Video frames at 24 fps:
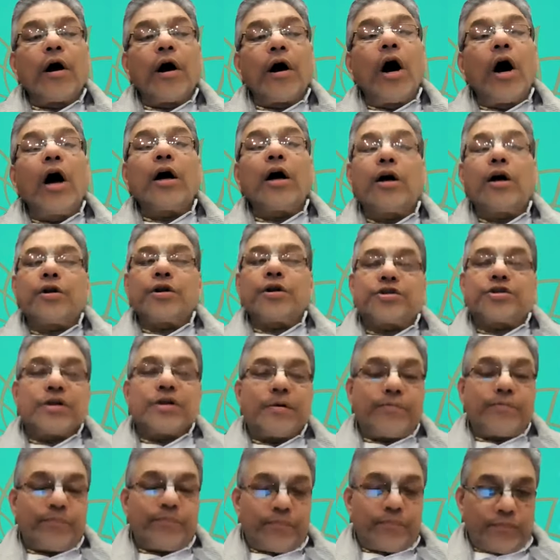or
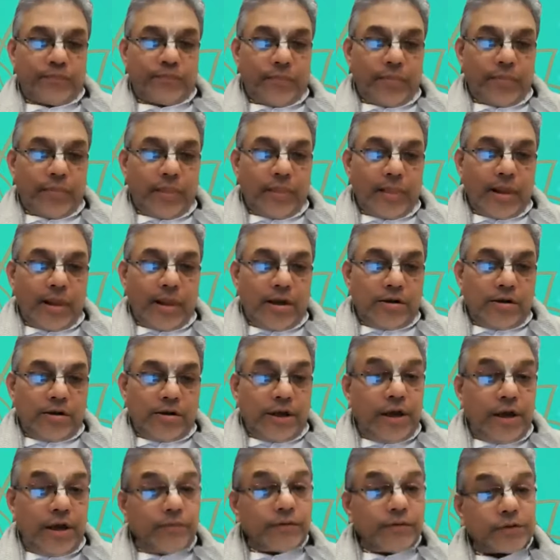Krishnam.
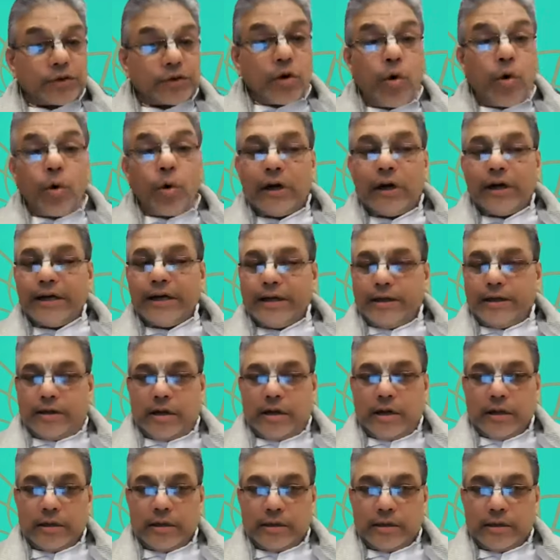He was golden in
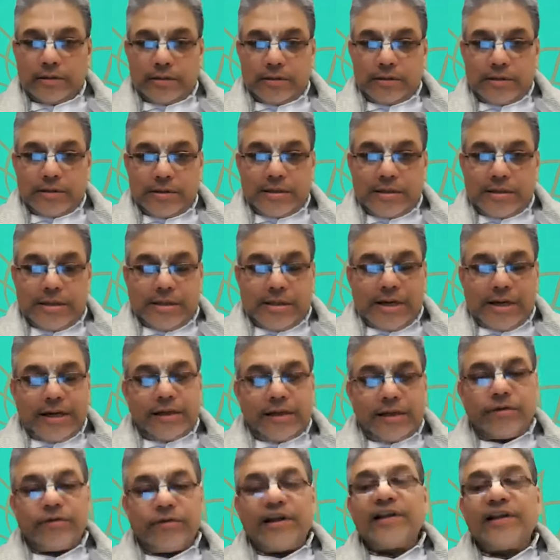color.
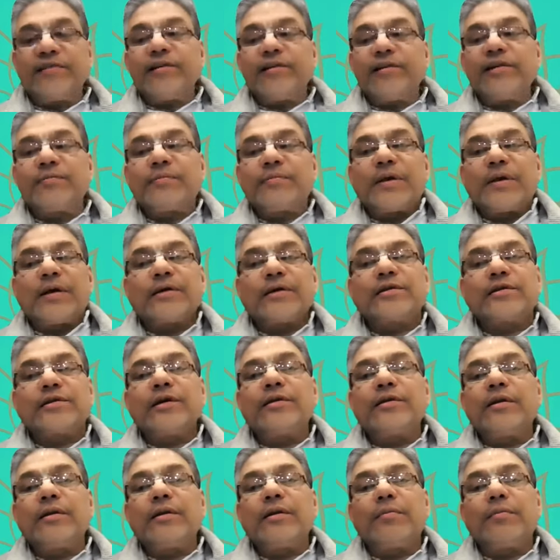And the reason is because
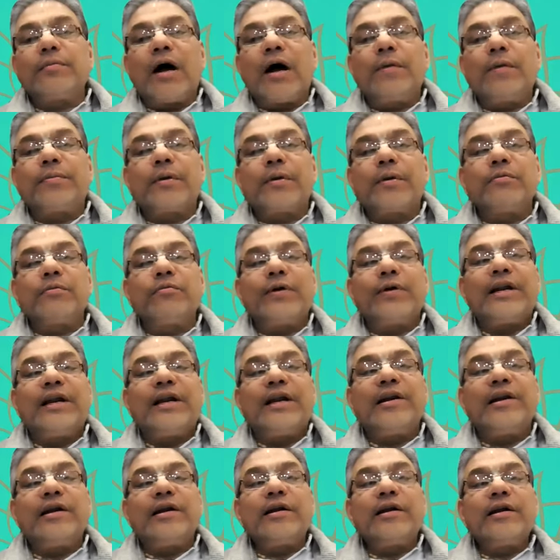Chaitanya Mahaprabhu, when
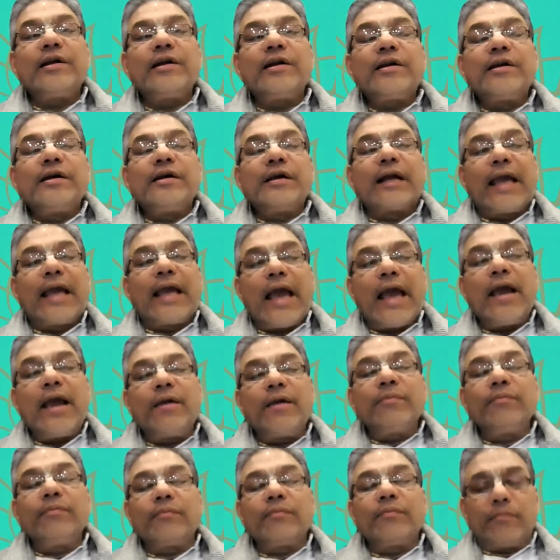he
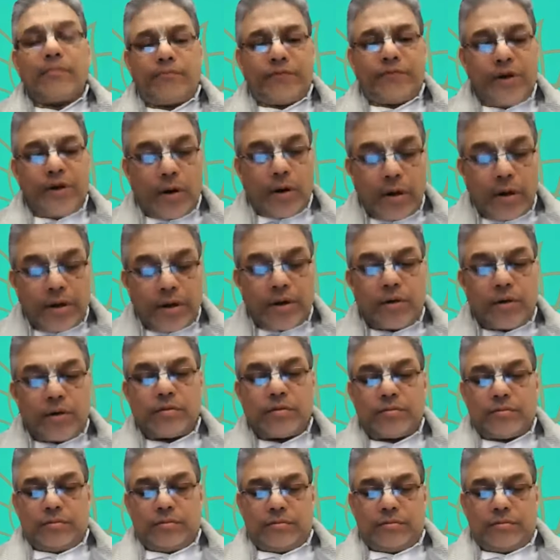came, we all
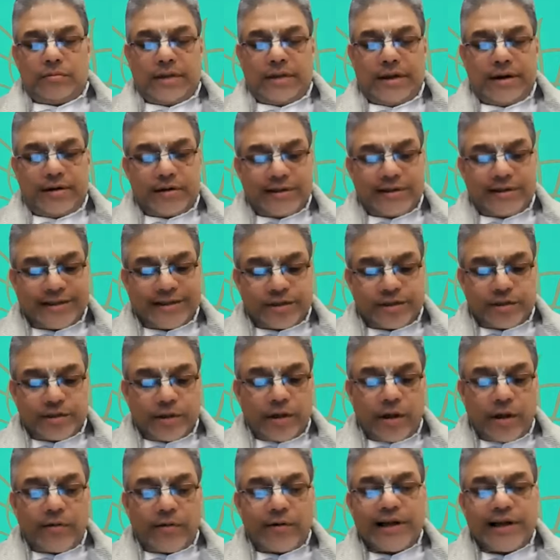know there was
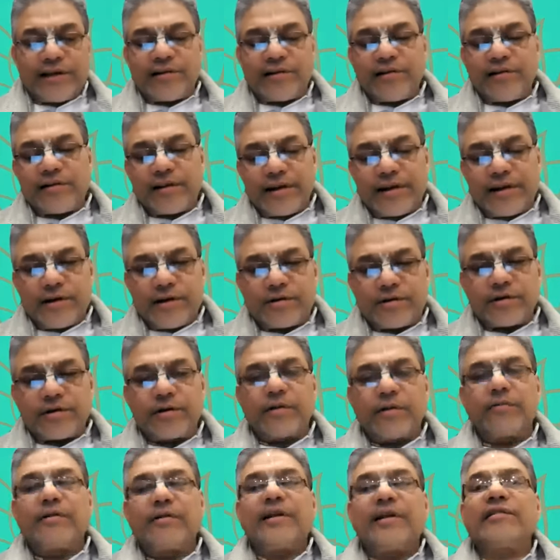external reasons and
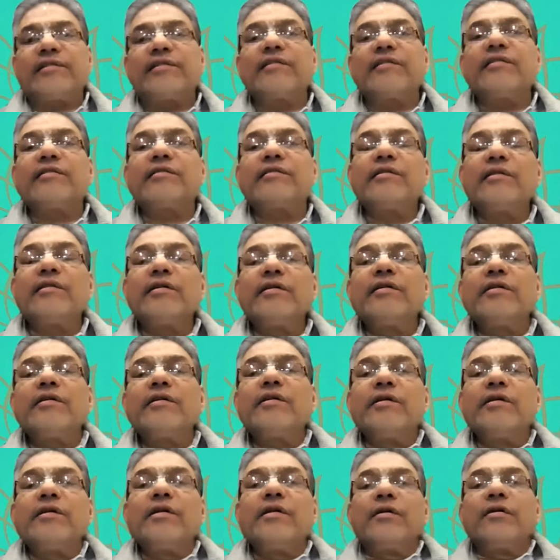internal reasons.
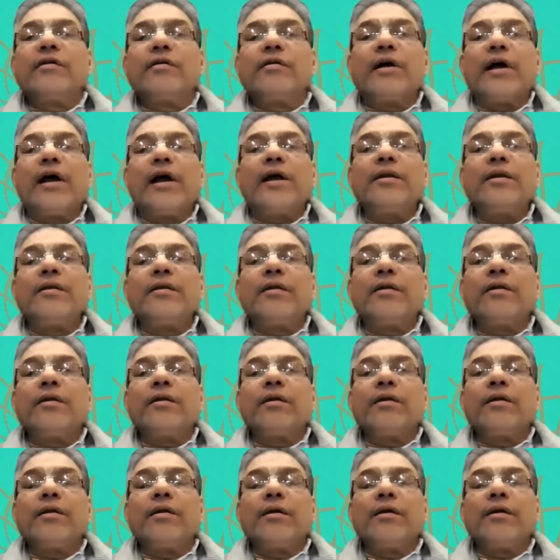And
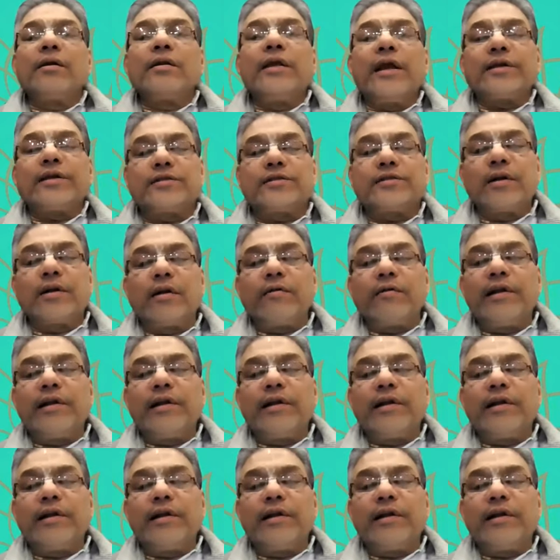the external